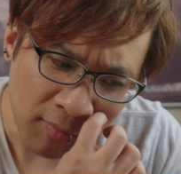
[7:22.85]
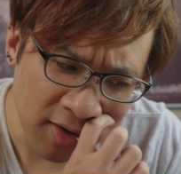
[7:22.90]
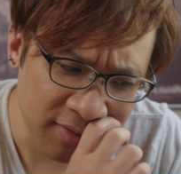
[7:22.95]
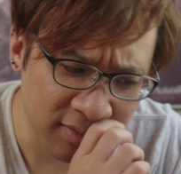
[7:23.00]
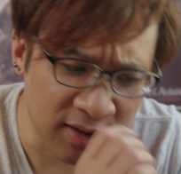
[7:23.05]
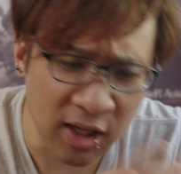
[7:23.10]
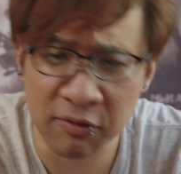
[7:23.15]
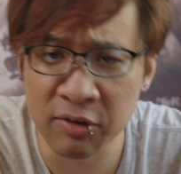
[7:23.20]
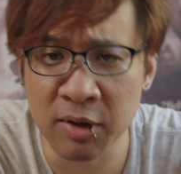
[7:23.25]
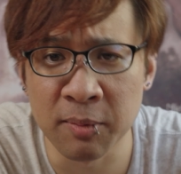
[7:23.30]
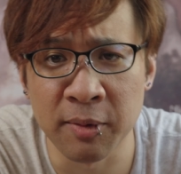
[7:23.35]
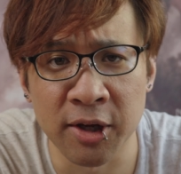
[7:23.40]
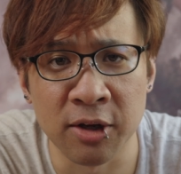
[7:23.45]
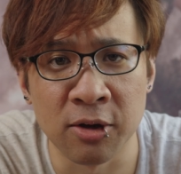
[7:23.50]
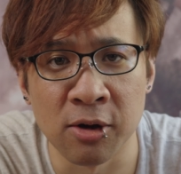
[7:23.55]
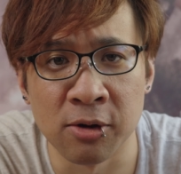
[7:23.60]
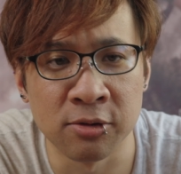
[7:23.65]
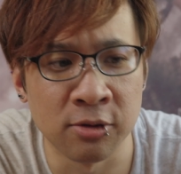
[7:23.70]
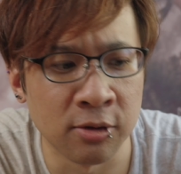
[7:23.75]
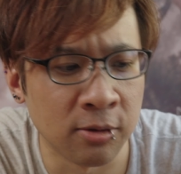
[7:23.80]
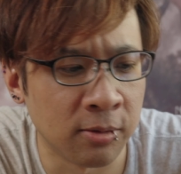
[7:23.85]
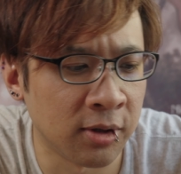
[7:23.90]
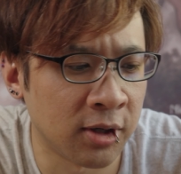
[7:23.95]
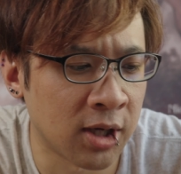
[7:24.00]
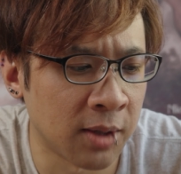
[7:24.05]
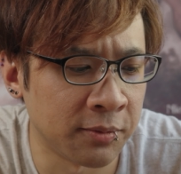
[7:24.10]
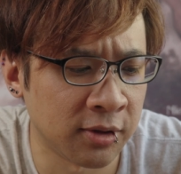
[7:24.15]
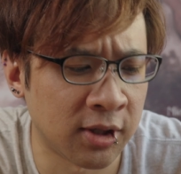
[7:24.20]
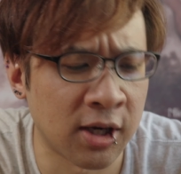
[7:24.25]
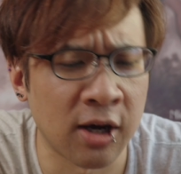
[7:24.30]
It's definitely my go-to when it
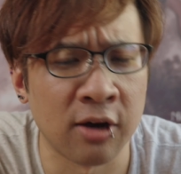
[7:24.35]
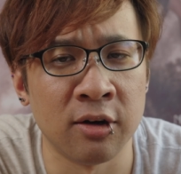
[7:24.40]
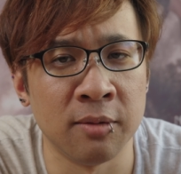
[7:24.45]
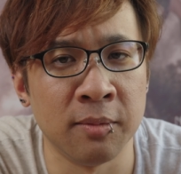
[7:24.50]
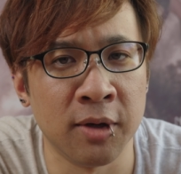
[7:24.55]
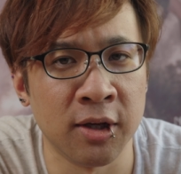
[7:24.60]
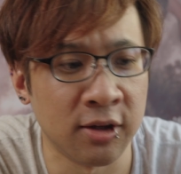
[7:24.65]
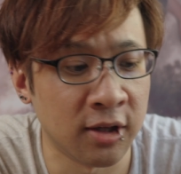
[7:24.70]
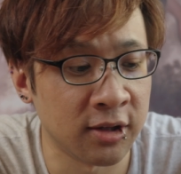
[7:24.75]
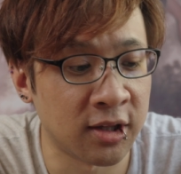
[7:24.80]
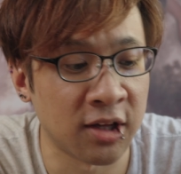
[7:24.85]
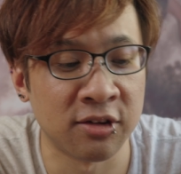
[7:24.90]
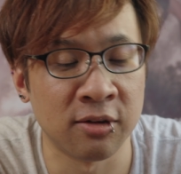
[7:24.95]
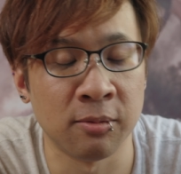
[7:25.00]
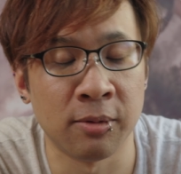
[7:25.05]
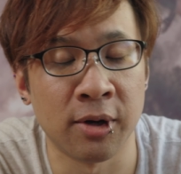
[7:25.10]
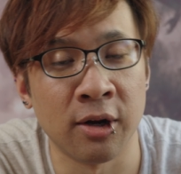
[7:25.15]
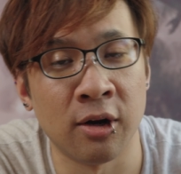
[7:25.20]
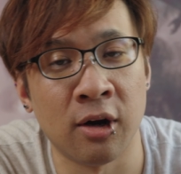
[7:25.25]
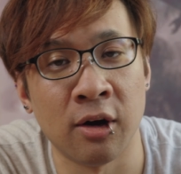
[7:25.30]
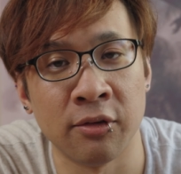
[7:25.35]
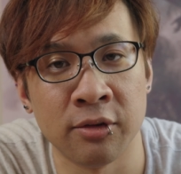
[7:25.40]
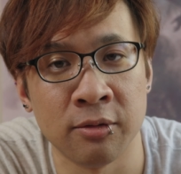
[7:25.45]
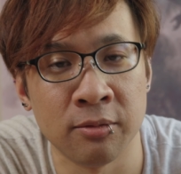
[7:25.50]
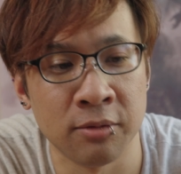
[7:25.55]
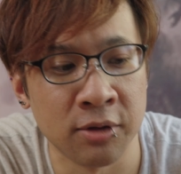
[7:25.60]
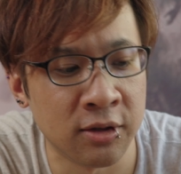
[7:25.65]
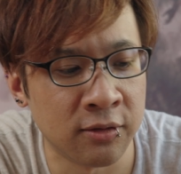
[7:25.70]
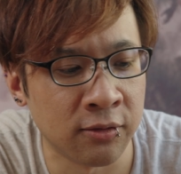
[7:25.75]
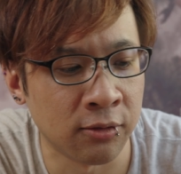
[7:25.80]
comes to Calorie Mate. Like that's the one I
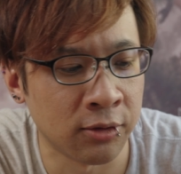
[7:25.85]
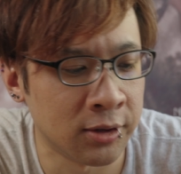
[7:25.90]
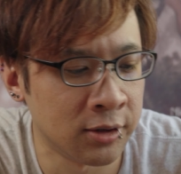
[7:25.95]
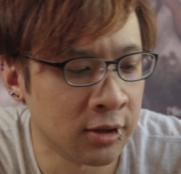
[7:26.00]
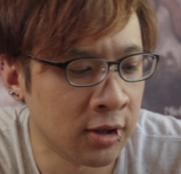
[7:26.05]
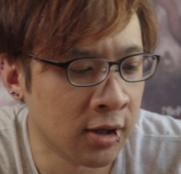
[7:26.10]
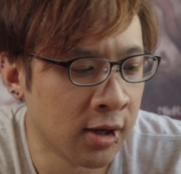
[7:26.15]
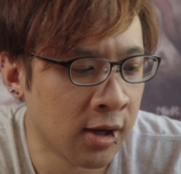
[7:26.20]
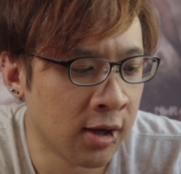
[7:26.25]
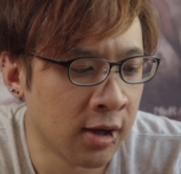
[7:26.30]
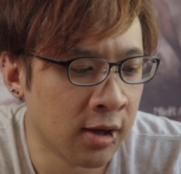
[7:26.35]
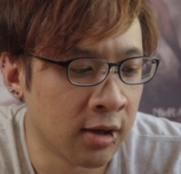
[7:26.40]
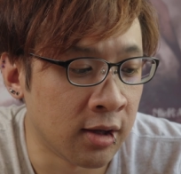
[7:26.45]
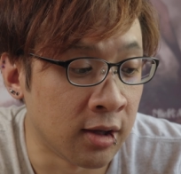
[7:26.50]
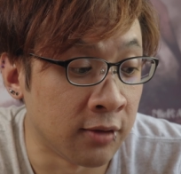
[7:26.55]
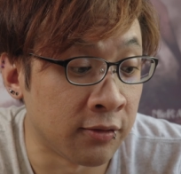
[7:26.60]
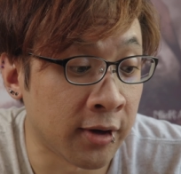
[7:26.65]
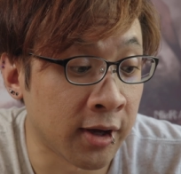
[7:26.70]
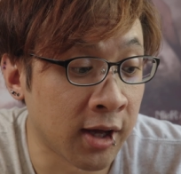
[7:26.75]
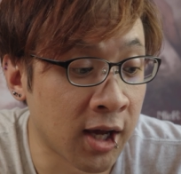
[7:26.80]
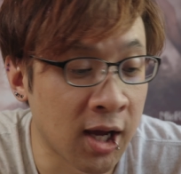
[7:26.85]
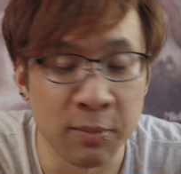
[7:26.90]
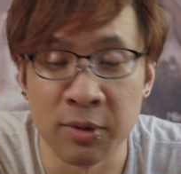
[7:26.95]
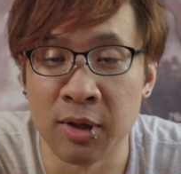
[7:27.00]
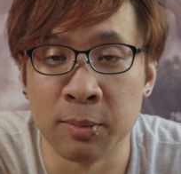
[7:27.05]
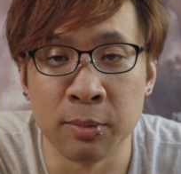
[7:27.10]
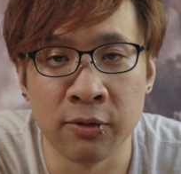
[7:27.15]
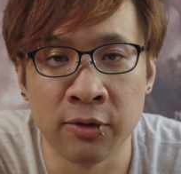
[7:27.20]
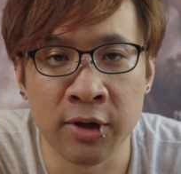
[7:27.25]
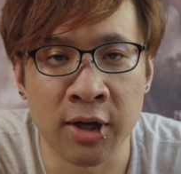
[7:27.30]
often reach for if I am in
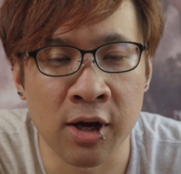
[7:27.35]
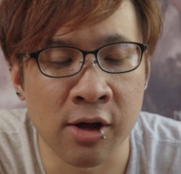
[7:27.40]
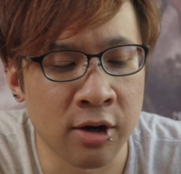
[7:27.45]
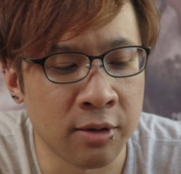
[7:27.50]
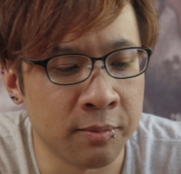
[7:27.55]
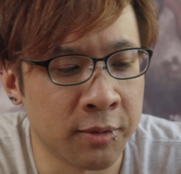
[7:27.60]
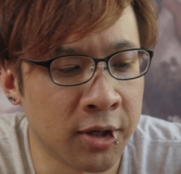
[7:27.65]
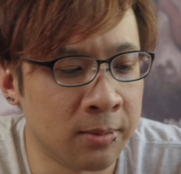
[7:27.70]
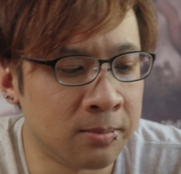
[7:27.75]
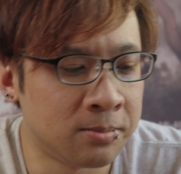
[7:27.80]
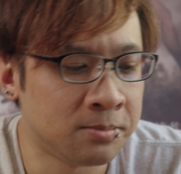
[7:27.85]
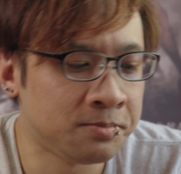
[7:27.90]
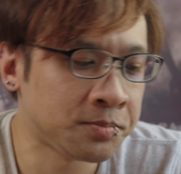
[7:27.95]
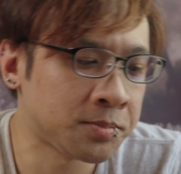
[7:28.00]
the mood for Calorie Mate.